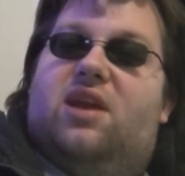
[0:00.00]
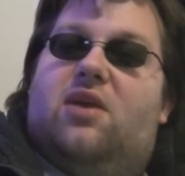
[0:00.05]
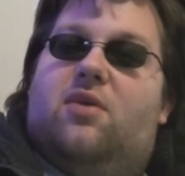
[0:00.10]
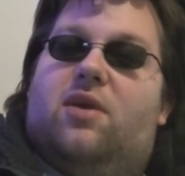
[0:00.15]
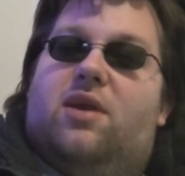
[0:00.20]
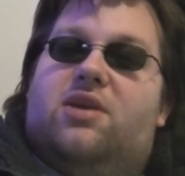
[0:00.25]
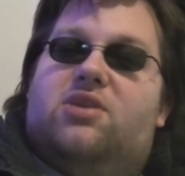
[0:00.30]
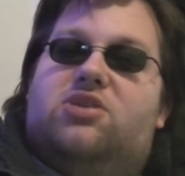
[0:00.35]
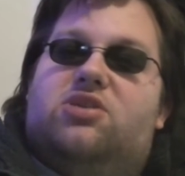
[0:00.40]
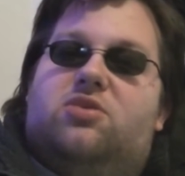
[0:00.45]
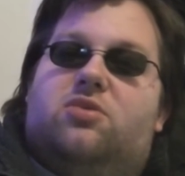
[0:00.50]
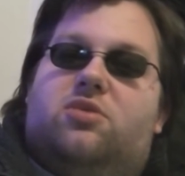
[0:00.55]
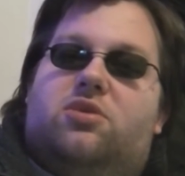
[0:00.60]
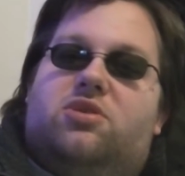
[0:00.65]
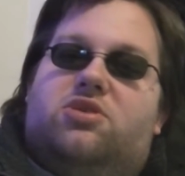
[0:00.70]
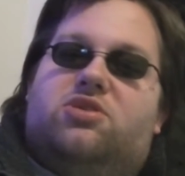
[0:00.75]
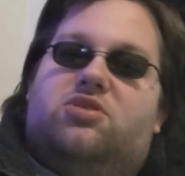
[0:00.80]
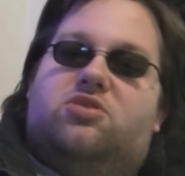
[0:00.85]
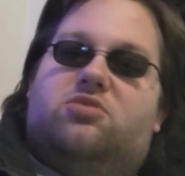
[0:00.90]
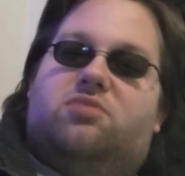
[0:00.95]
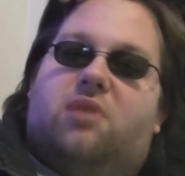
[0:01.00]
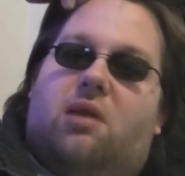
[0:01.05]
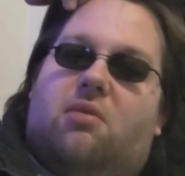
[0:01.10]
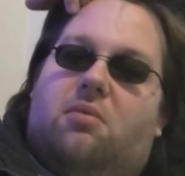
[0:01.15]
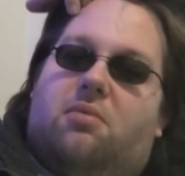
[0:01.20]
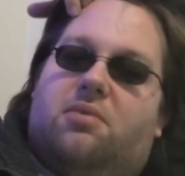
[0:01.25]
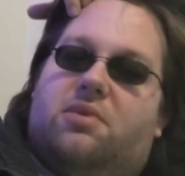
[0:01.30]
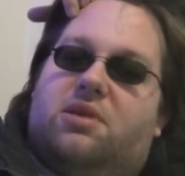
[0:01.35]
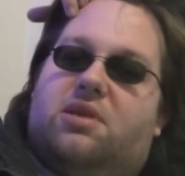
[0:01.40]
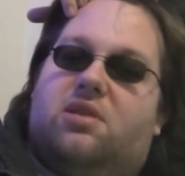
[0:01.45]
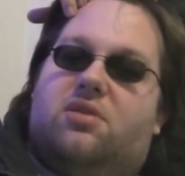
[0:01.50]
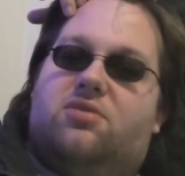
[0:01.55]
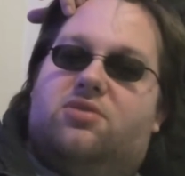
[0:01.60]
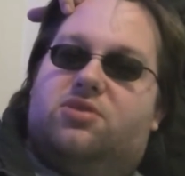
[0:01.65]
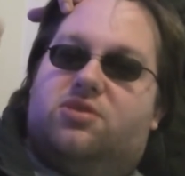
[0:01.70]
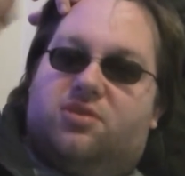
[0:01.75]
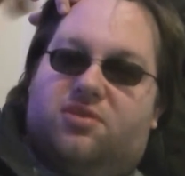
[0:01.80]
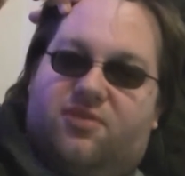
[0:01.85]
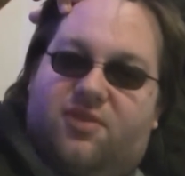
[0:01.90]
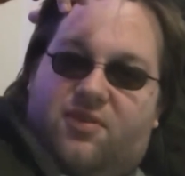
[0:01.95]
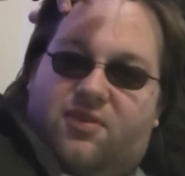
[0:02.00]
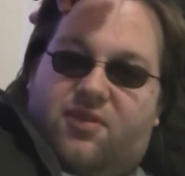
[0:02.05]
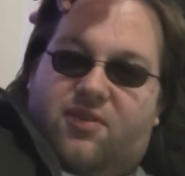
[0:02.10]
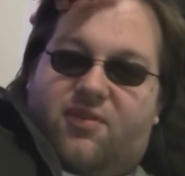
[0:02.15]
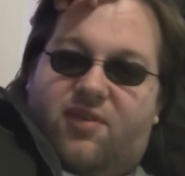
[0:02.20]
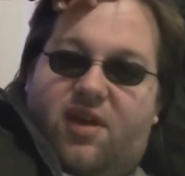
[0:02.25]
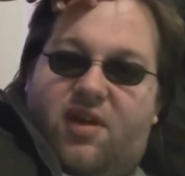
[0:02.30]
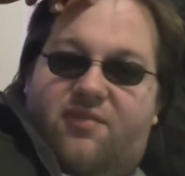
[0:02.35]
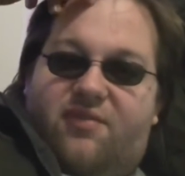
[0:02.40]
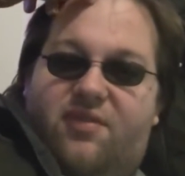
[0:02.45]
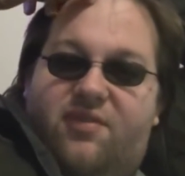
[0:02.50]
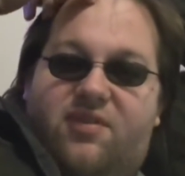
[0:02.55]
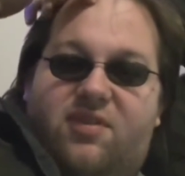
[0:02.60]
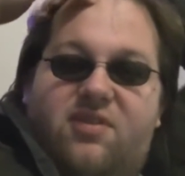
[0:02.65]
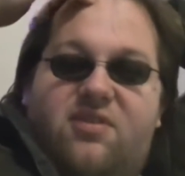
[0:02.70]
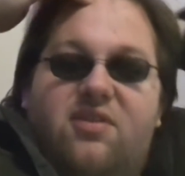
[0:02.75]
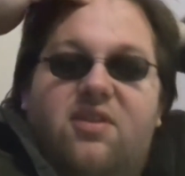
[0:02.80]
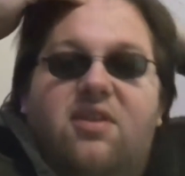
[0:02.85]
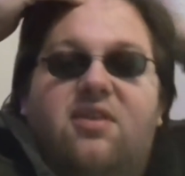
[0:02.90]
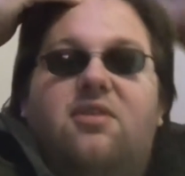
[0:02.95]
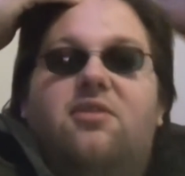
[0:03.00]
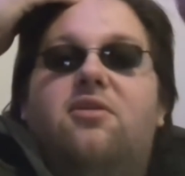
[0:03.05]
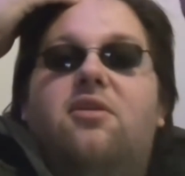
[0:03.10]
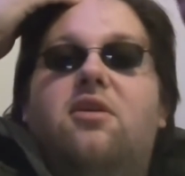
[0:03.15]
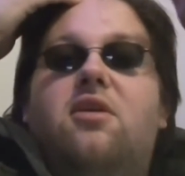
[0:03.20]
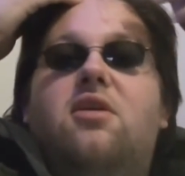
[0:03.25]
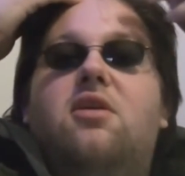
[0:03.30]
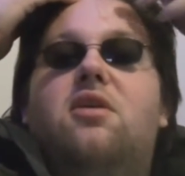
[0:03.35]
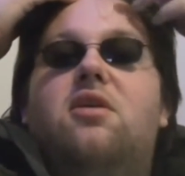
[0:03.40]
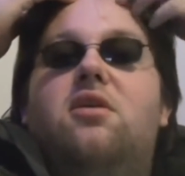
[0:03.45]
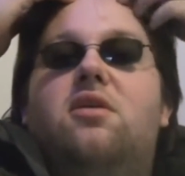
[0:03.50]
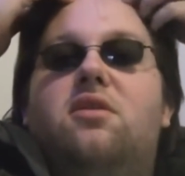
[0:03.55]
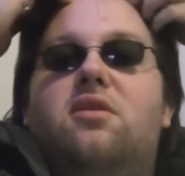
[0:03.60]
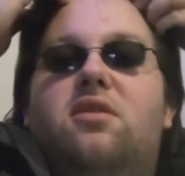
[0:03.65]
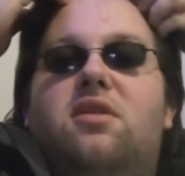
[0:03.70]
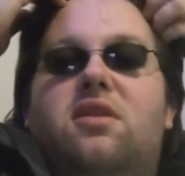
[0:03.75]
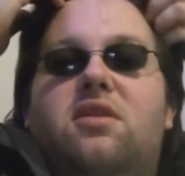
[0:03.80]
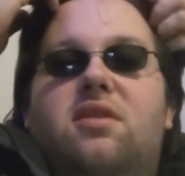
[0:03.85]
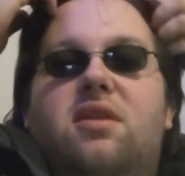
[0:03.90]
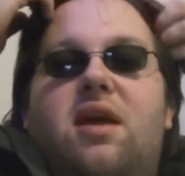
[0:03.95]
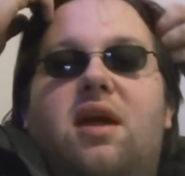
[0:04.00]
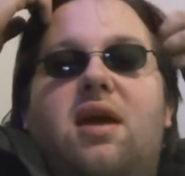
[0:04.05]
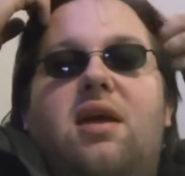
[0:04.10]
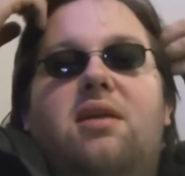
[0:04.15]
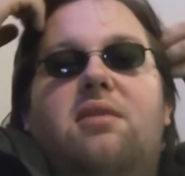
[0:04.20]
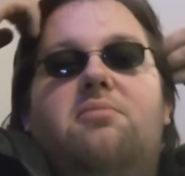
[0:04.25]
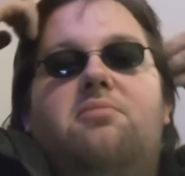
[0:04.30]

aging works, she was probably closer to 55, 56 than that.